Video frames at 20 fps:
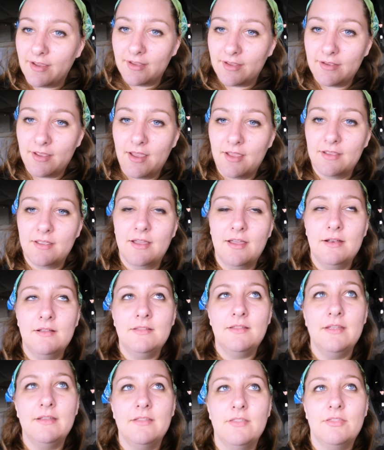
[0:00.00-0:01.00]
I kind of
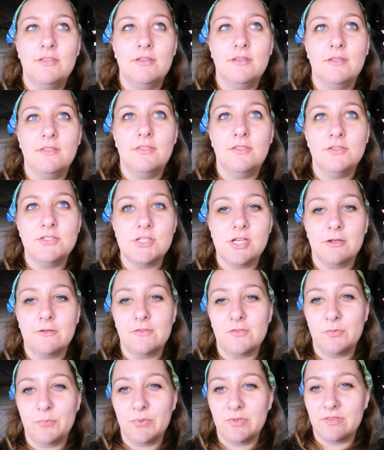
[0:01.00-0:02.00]
like the
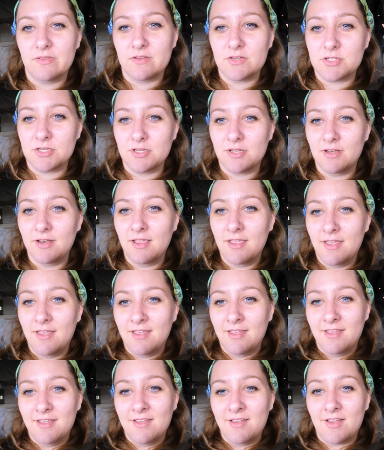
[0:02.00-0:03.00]
juxtaposition
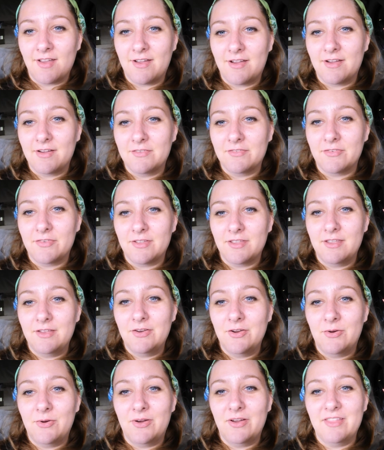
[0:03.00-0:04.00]
of,
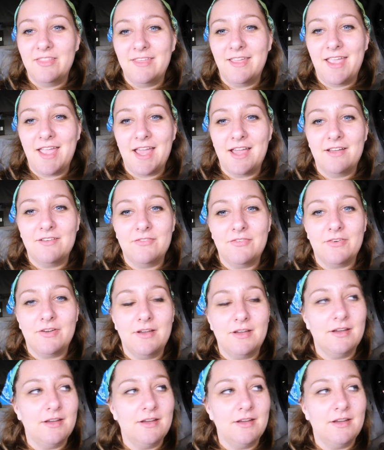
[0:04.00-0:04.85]
they have